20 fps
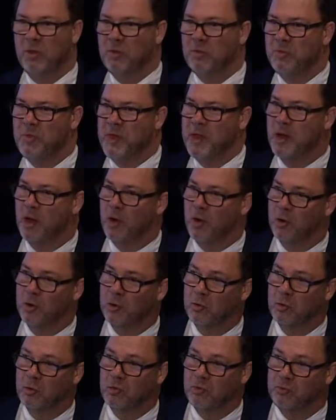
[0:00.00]
they
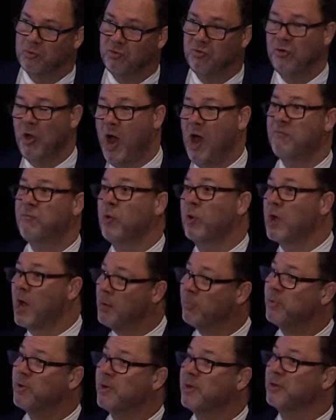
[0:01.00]
are software
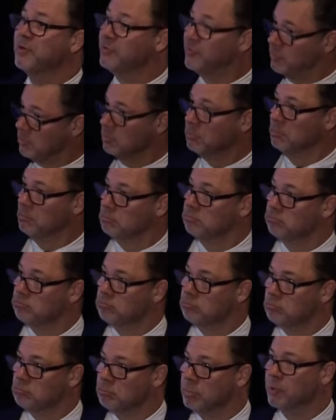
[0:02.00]
companies
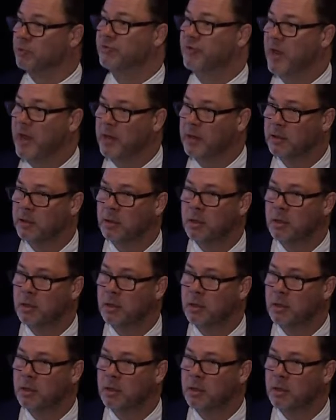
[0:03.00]
per se.